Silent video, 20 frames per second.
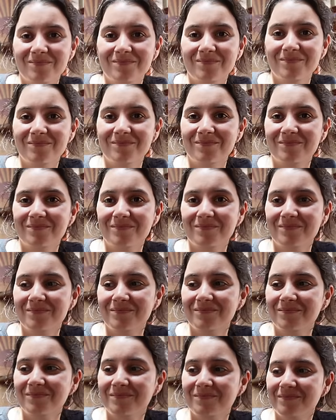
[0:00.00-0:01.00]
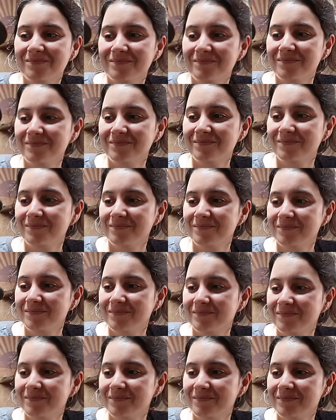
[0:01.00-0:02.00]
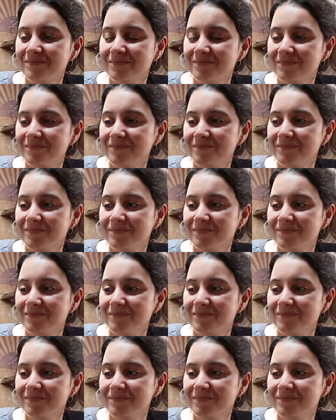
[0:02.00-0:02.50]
No words are spoken by the person on screen.